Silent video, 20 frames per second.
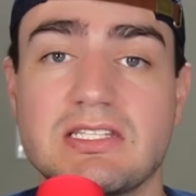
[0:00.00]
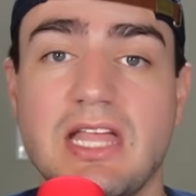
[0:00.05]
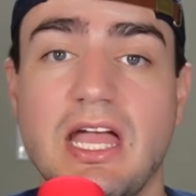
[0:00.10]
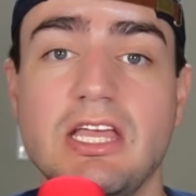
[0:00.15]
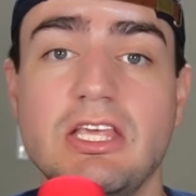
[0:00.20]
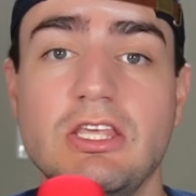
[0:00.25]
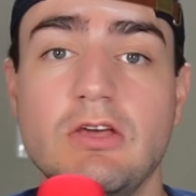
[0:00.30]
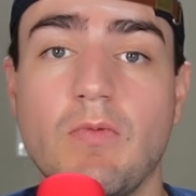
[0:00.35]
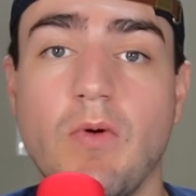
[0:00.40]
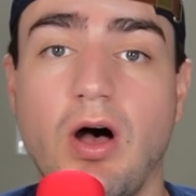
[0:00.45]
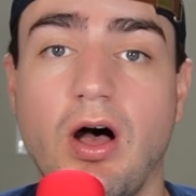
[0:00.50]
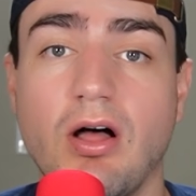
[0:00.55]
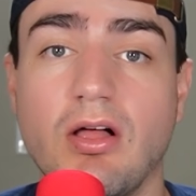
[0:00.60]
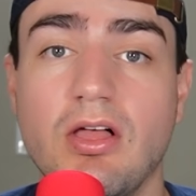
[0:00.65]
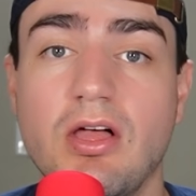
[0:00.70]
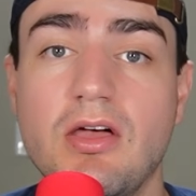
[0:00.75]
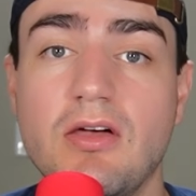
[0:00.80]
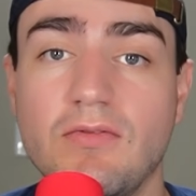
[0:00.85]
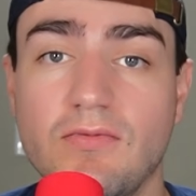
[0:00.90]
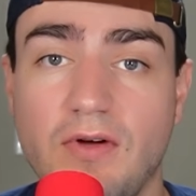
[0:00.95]
Thank you all
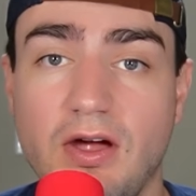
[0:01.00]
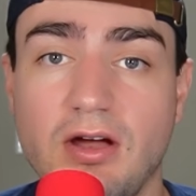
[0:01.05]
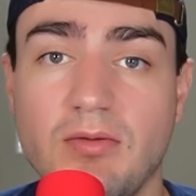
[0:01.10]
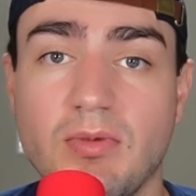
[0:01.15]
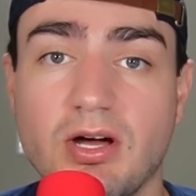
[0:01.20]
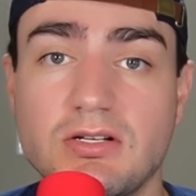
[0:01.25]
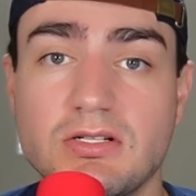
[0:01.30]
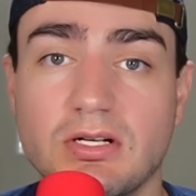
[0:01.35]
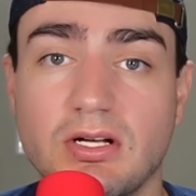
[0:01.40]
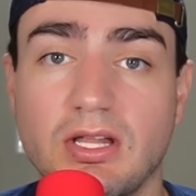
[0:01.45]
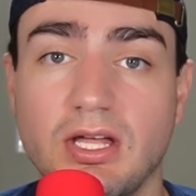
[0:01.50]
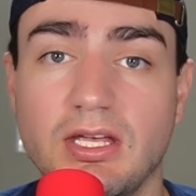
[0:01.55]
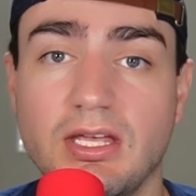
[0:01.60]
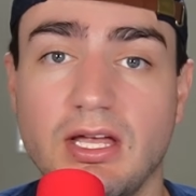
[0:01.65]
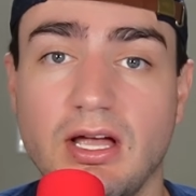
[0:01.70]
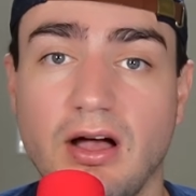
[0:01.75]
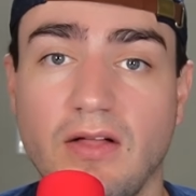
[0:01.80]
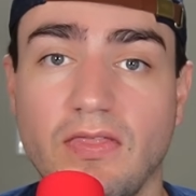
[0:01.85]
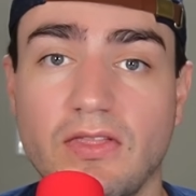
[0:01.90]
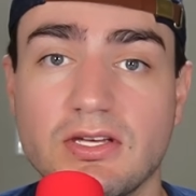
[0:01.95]
very much for
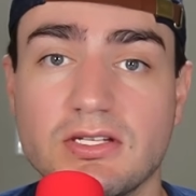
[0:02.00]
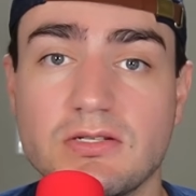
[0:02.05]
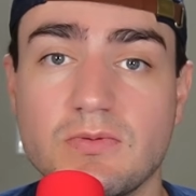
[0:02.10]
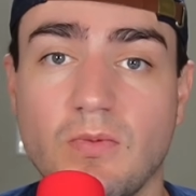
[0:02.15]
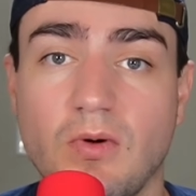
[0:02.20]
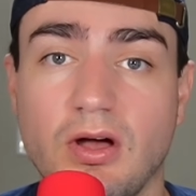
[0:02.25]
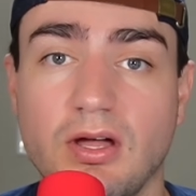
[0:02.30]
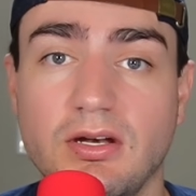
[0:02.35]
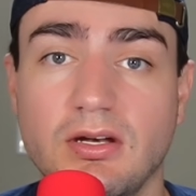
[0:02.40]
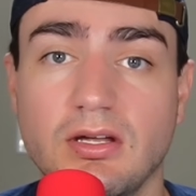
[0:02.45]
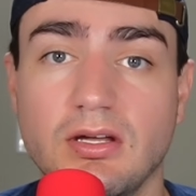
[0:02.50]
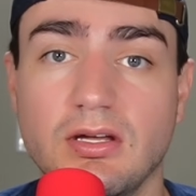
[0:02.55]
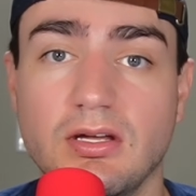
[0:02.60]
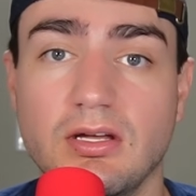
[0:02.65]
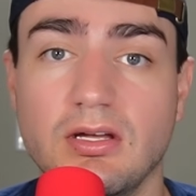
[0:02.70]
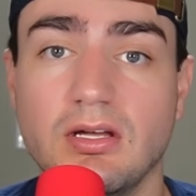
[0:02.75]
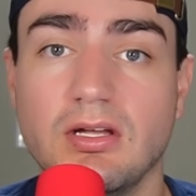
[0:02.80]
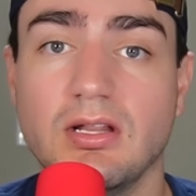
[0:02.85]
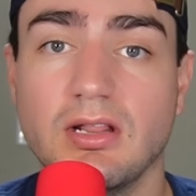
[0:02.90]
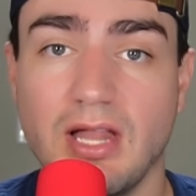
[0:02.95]
clicking on this one.
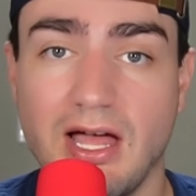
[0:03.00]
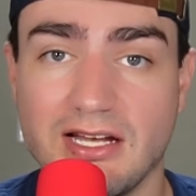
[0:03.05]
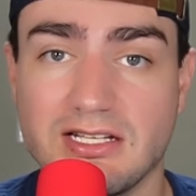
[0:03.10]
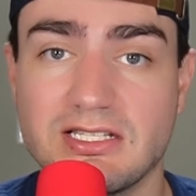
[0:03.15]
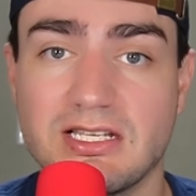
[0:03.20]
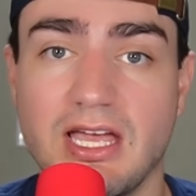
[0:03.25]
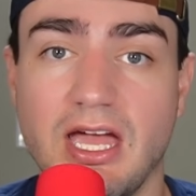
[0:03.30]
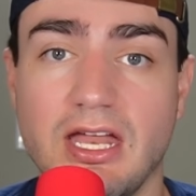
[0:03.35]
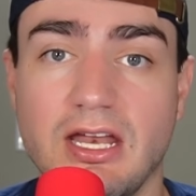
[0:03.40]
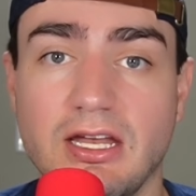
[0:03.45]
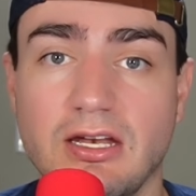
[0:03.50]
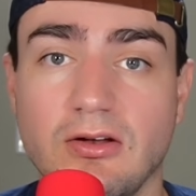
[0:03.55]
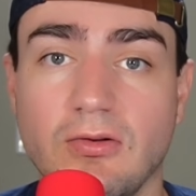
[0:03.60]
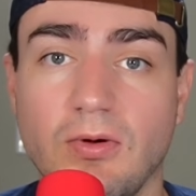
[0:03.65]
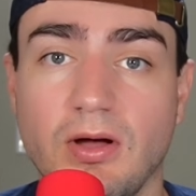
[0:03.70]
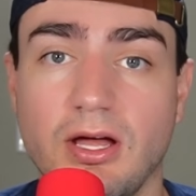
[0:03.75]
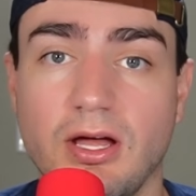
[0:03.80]
Let's get into